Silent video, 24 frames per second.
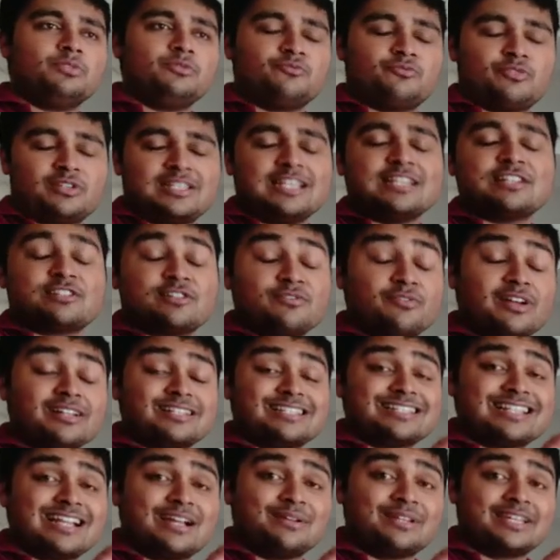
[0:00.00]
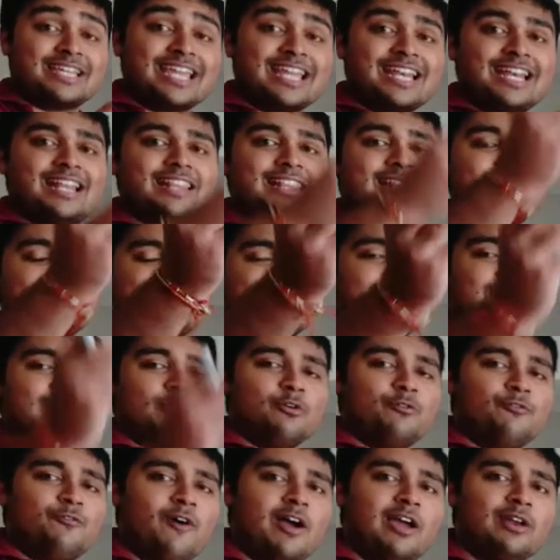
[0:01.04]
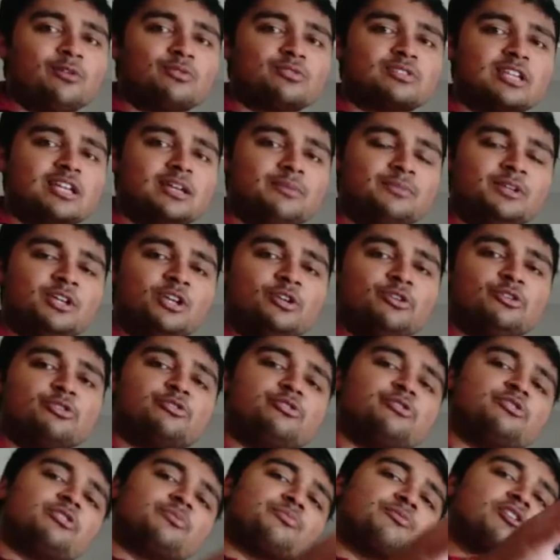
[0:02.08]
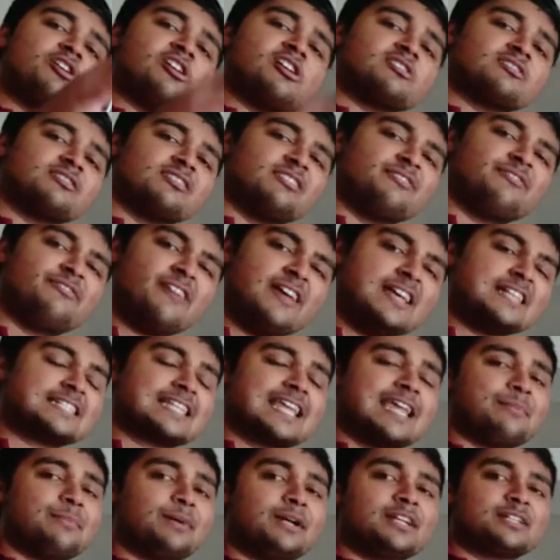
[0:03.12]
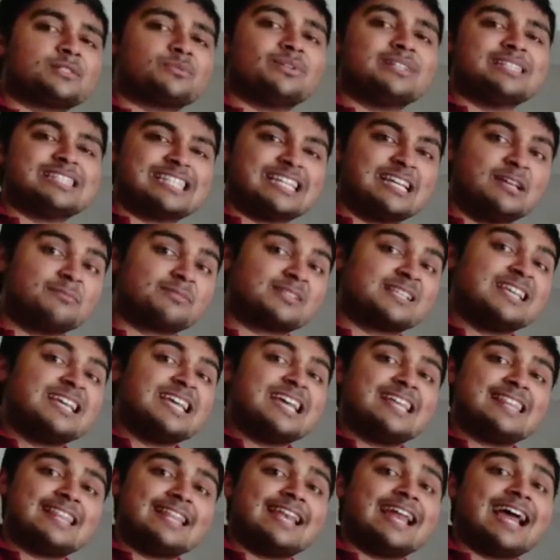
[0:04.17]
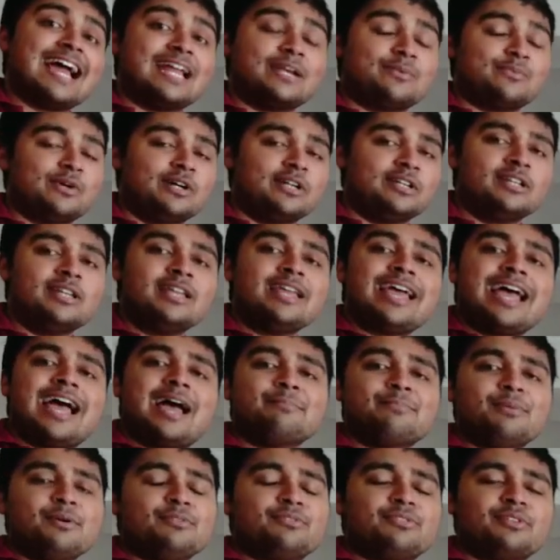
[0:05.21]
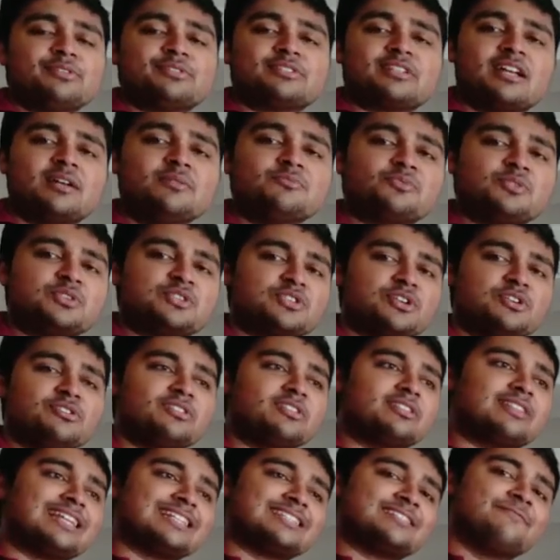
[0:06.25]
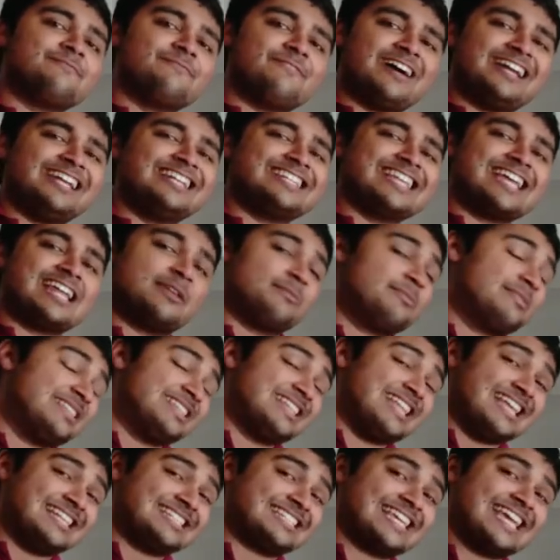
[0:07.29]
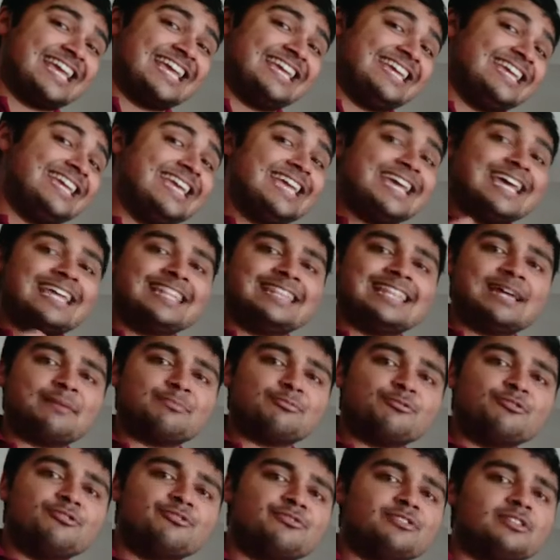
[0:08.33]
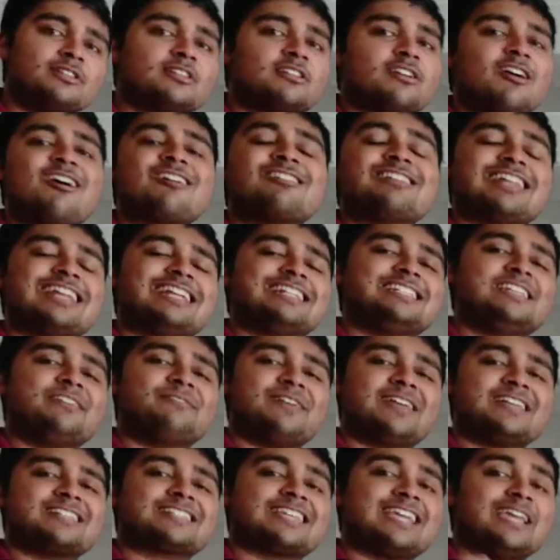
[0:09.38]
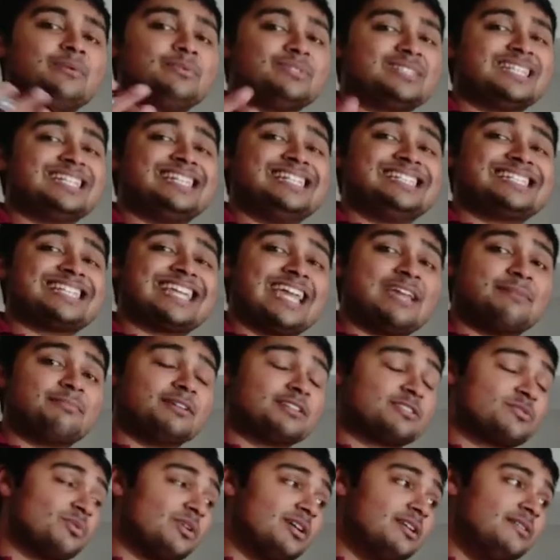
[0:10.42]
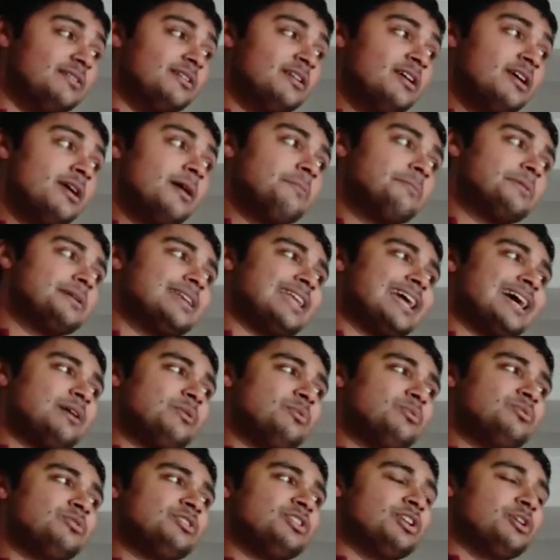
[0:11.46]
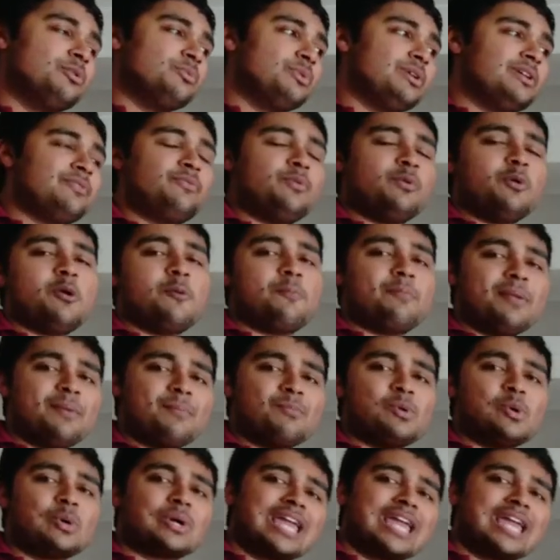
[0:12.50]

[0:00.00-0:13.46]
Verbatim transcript: essentially write it down again, and then to get your final term you do the product of the first k-1 terms and then add 1. And both those times we showed that that's a valid element in SK, and that proved that the cardinality of SK was at least k+1. But now, you know, if we were a bit more